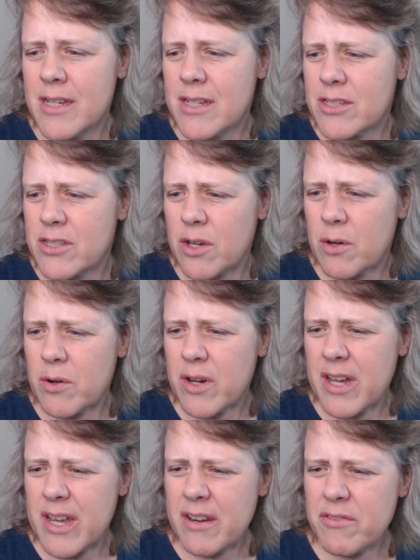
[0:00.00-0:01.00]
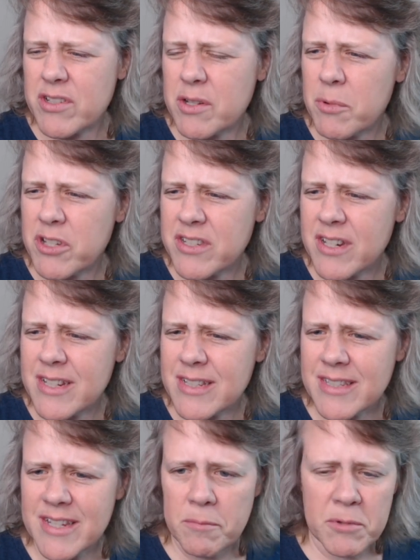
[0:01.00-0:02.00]
So, uh, and for some reason it
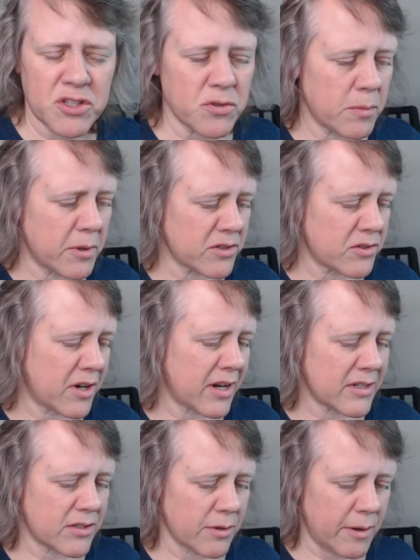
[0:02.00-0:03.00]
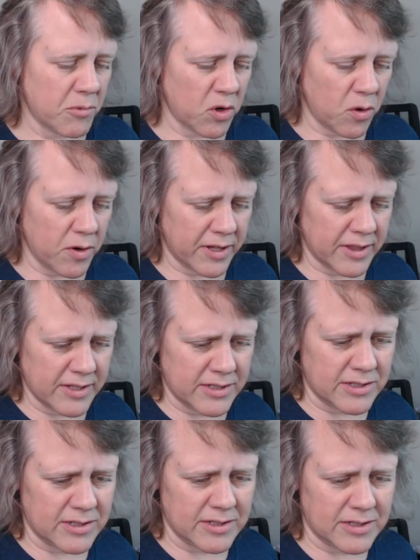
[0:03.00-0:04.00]
didn't save my stream yesterday, so I'm recording this
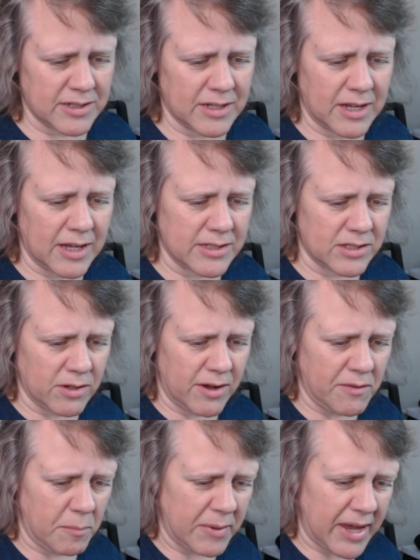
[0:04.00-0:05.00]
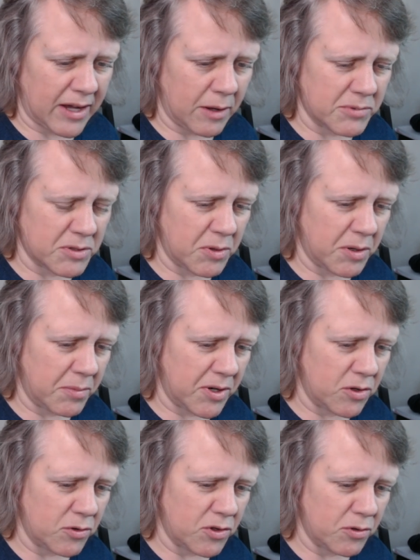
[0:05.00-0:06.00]
just in case I have a backup to put up on
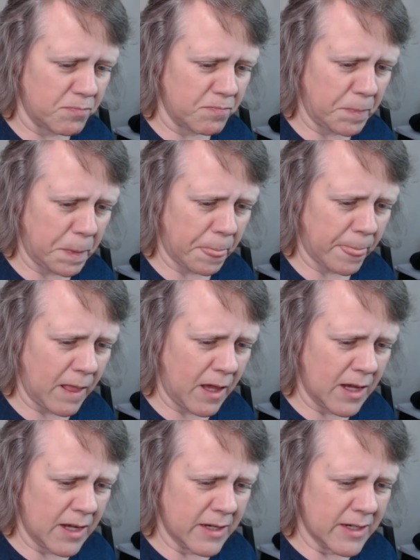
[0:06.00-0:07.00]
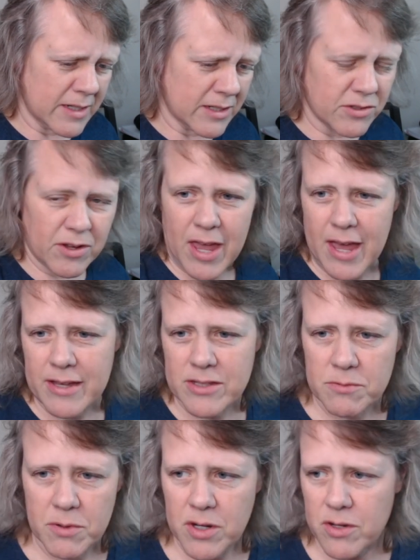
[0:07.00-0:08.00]
YouTube. So yeah,
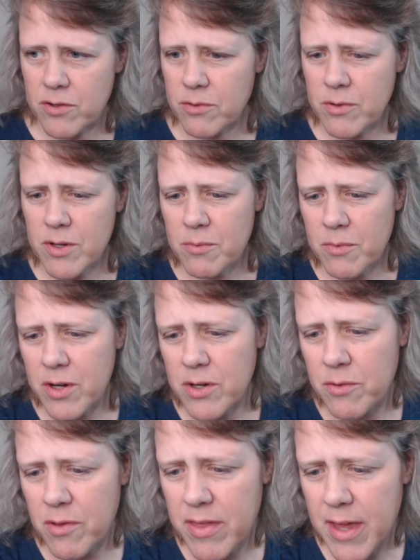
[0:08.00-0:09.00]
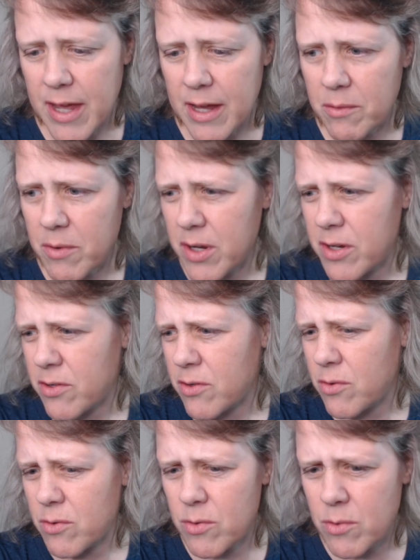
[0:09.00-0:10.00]
so we're gonna do, we're gonna do a thing. We're gonna
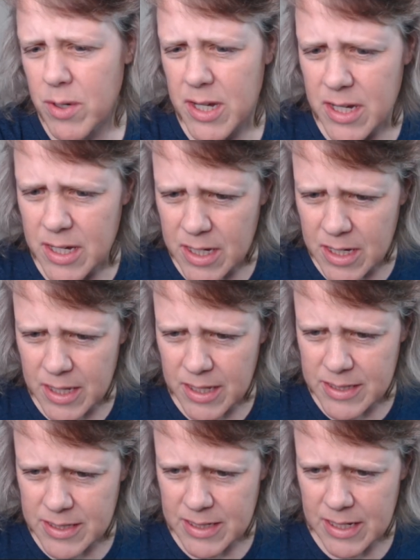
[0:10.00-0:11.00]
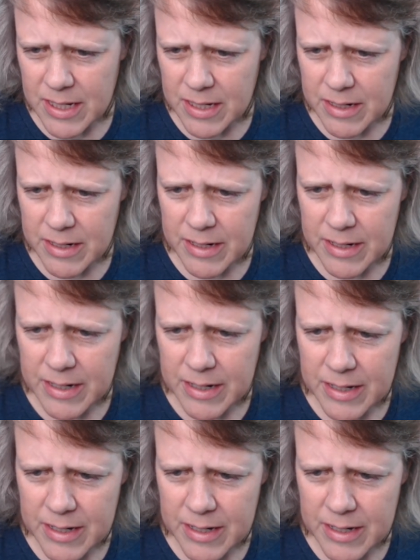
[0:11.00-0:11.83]
do, uh, let's see here